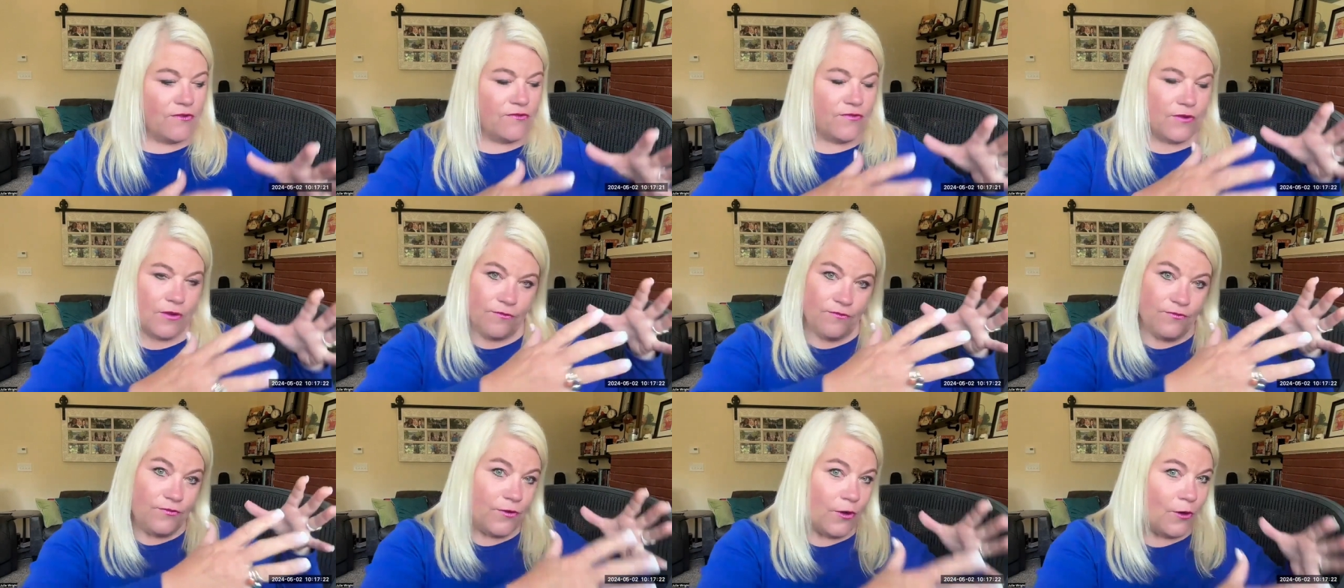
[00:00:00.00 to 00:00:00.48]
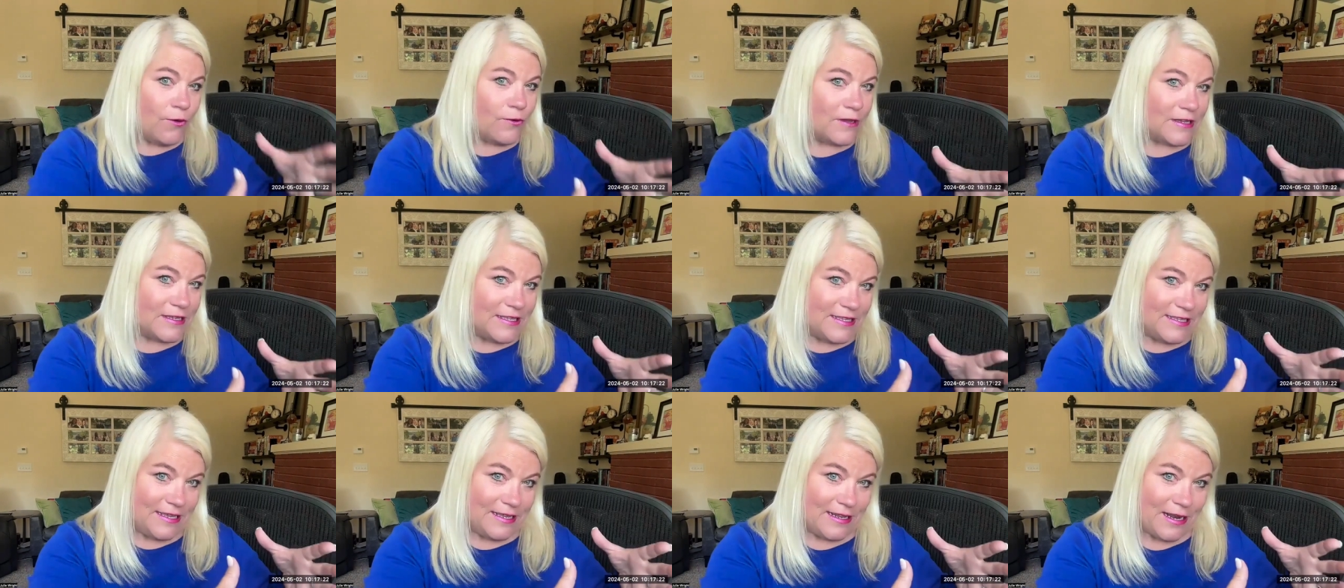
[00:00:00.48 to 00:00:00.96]
from
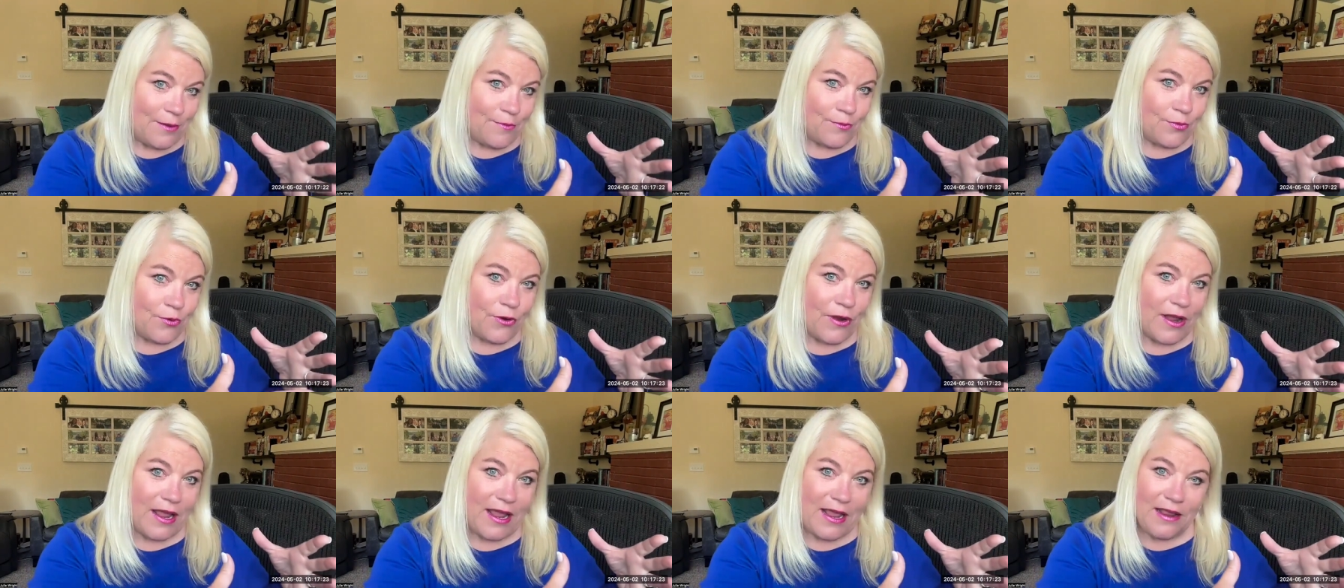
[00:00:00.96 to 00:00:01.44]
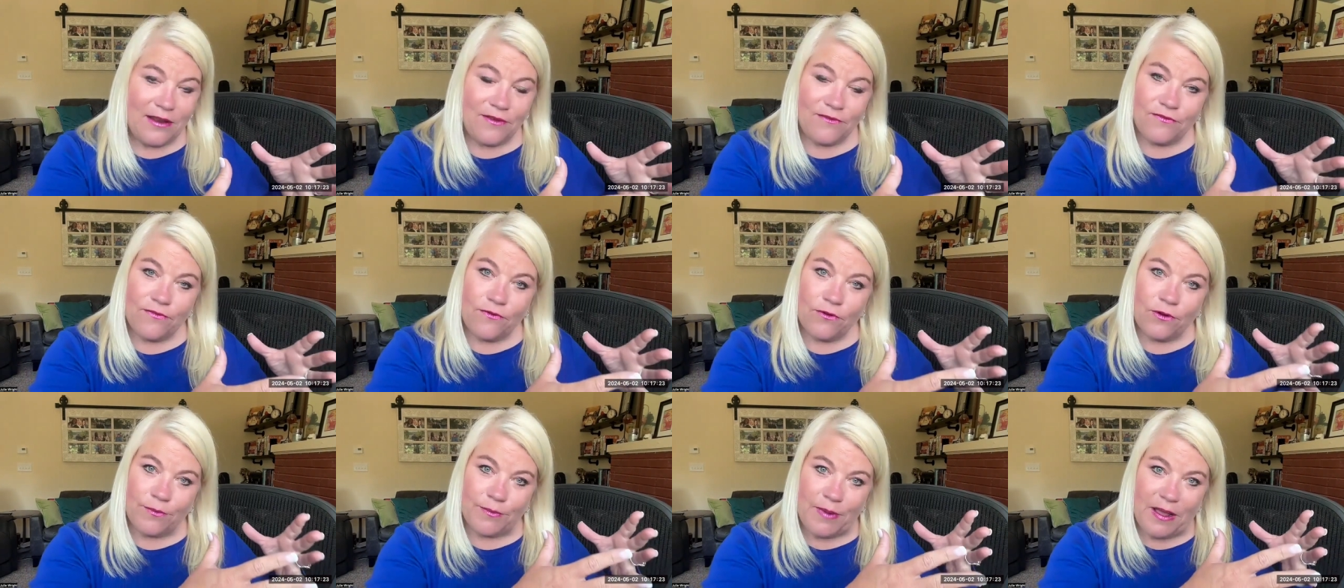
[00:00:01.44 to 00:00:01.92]
focusing on
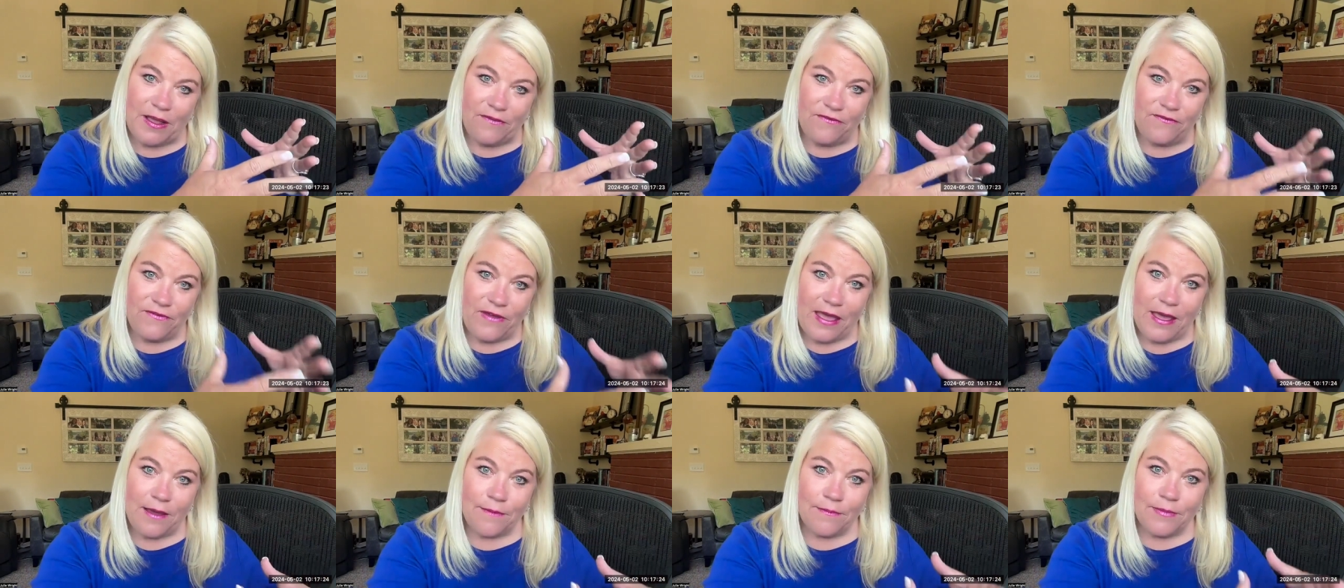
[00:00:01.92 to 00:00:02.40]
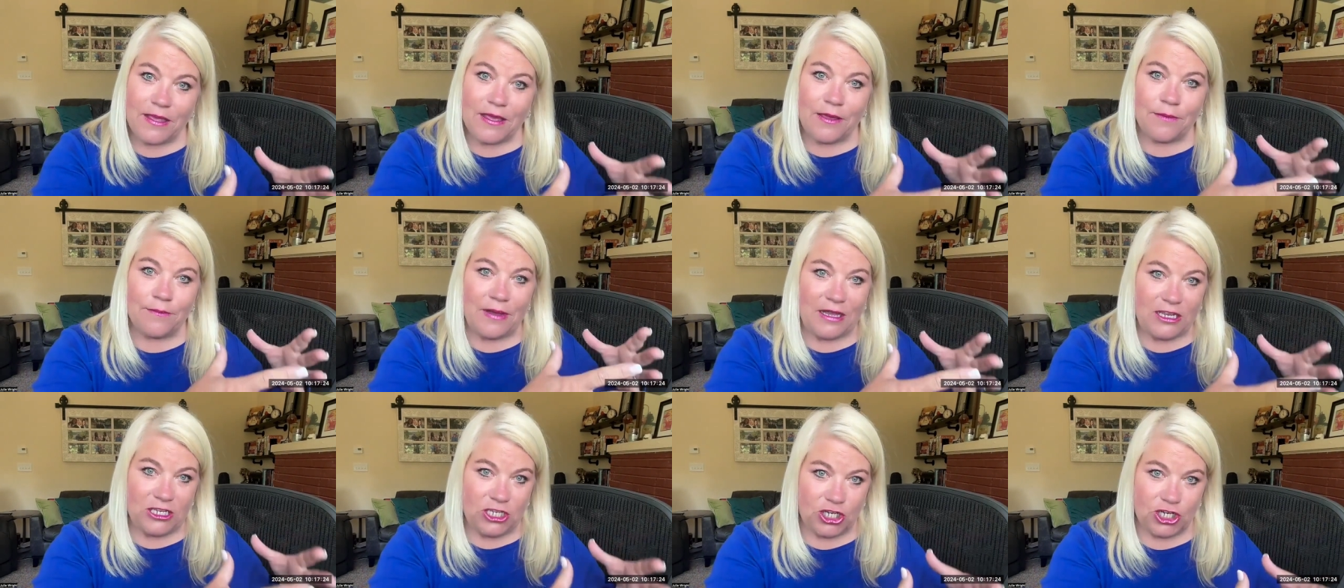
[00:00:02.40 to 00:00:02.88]
praying for my family
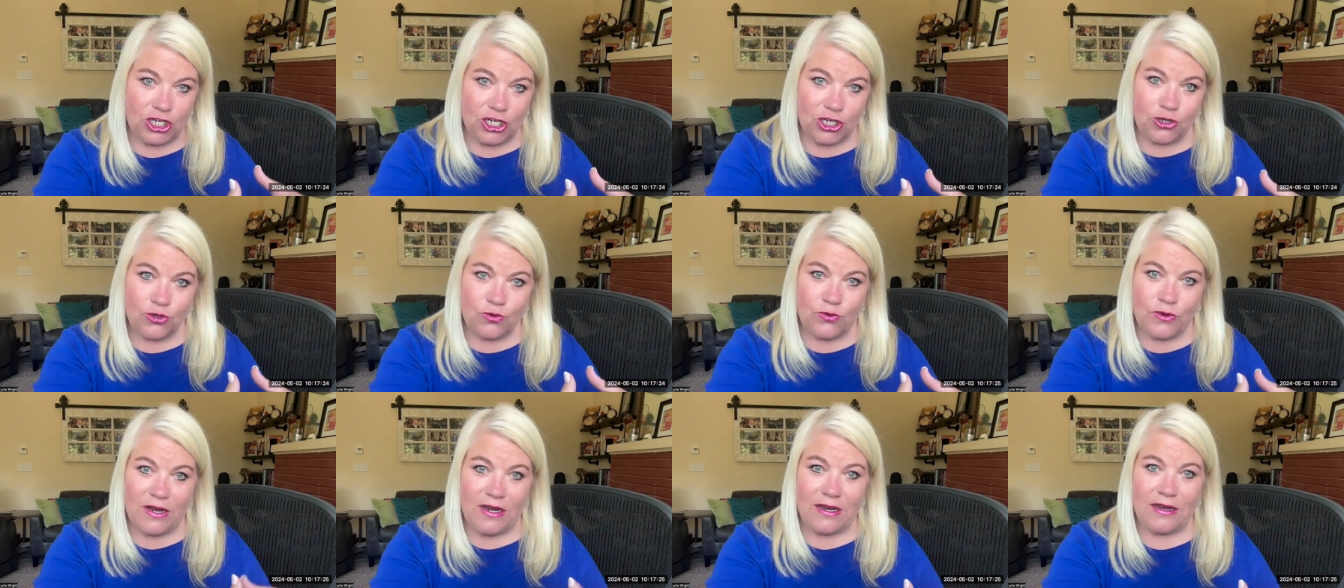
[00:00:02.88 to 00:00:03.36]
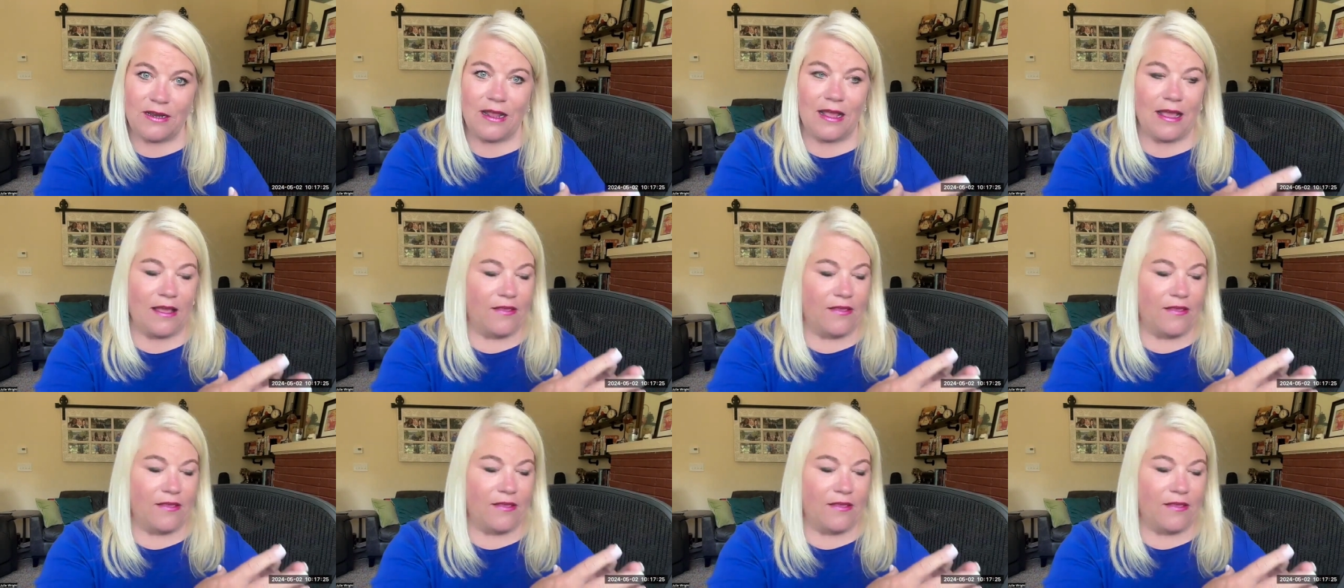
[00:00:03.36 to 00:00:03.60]
and my children